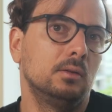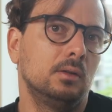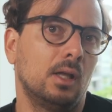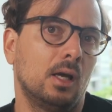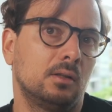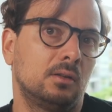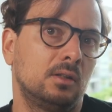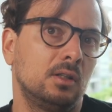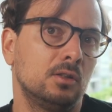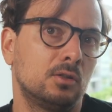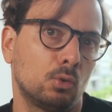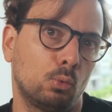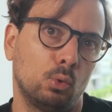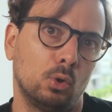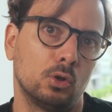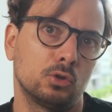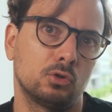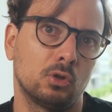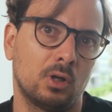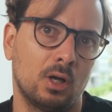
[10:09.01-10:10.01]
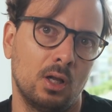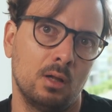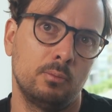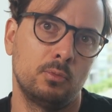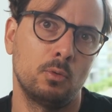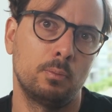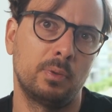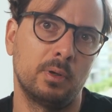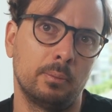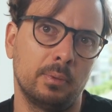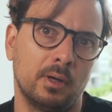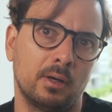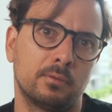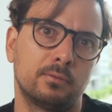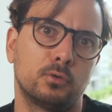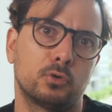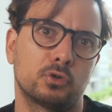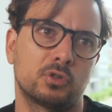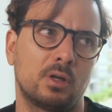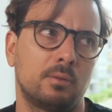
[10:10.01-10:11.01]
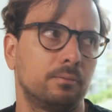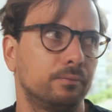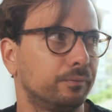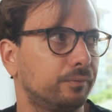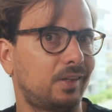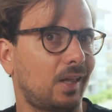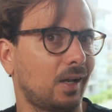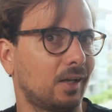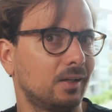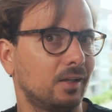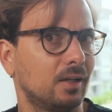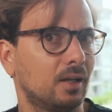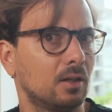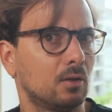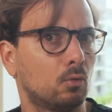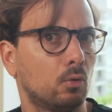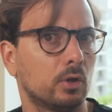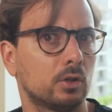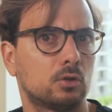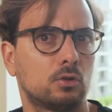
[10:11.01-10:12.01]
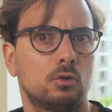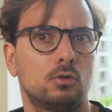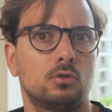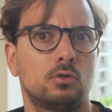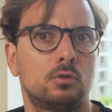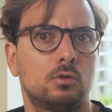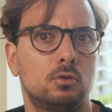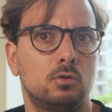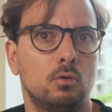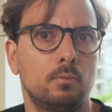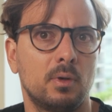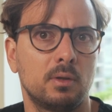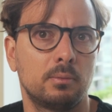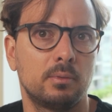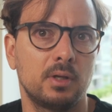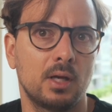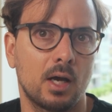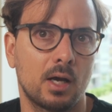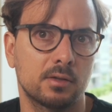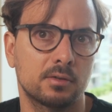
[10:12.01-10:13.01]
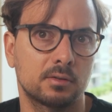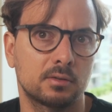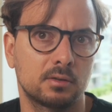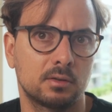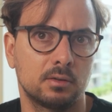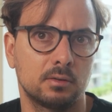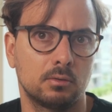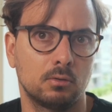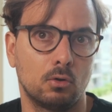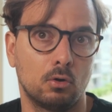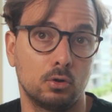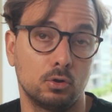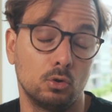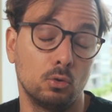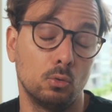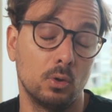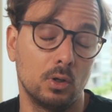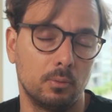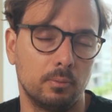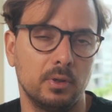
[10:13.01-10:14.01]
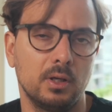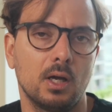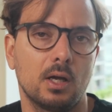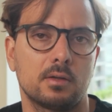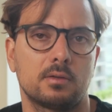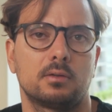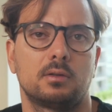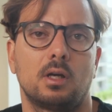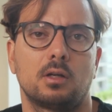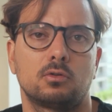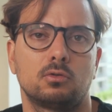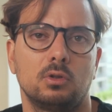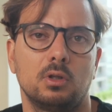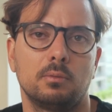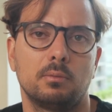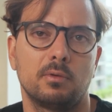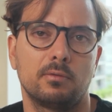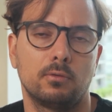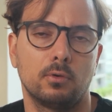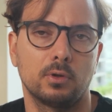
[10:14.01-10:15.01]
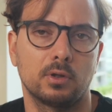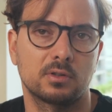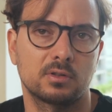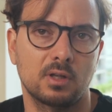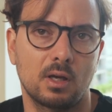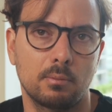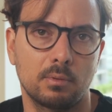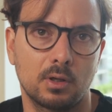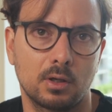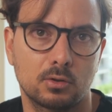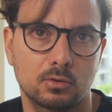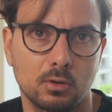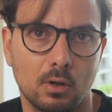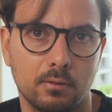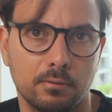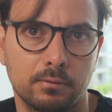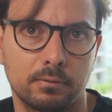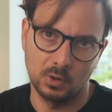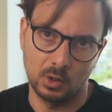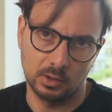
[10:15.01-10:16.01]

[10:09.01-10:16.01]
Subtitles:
That teacher will also help you prepare for some technical questions you might be asked, or you will be asked actually before the exam kicks off.